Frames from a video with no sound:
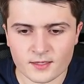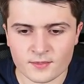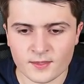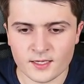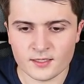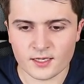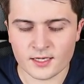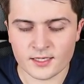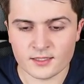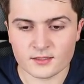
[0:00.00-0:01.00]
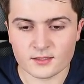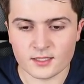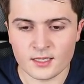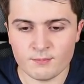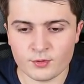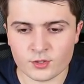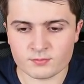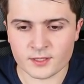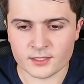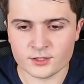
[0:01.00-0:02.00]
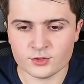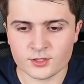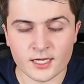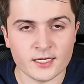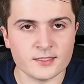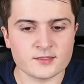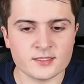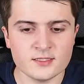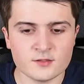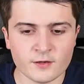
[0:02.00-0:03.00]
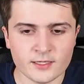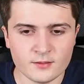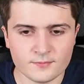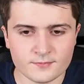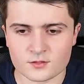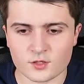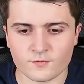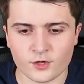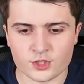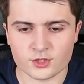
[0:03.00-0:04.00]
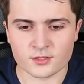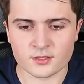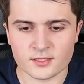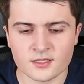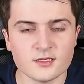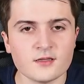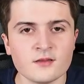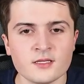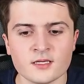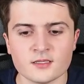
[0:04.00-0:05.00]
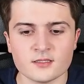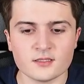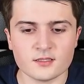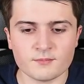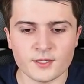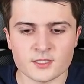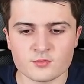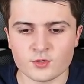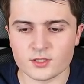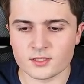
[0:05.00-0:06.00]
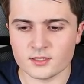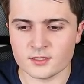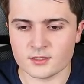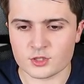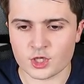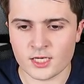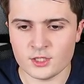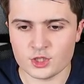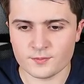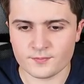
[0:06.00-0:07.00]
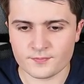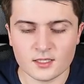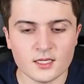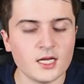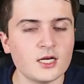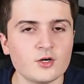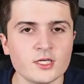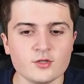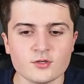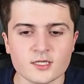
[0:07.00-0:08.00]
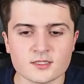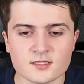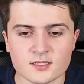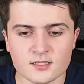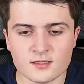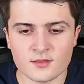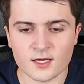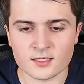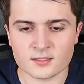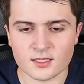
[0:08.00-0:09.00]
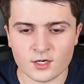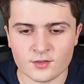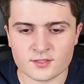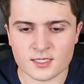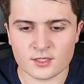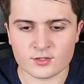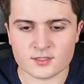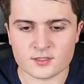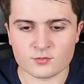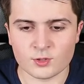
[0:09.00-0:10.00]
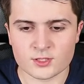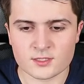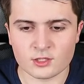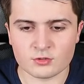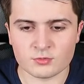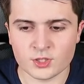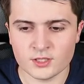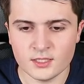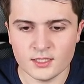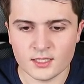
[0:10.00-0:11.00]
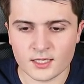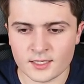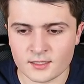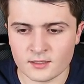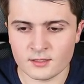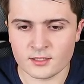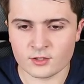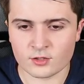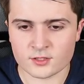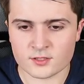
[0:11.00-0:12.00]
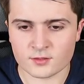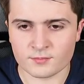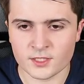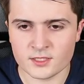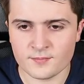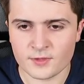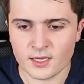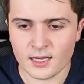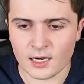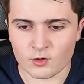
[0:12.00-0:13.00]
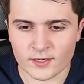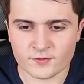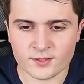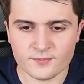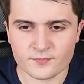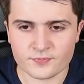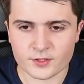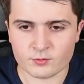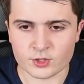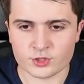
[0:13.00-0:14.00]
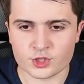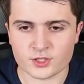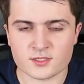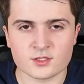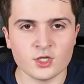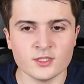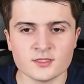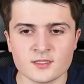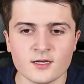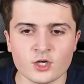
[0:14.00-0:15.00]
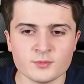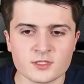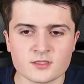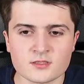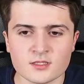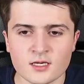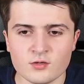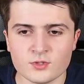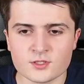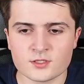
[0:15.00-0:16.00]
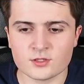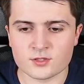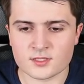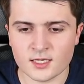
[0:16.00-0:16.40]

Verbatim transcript: and then I import my new KNX keys file. So fortunately, the password didn't change. And now here you can see that now this address is 101. I click here on submit. However, what you just saw is that Home Assistant now wants to use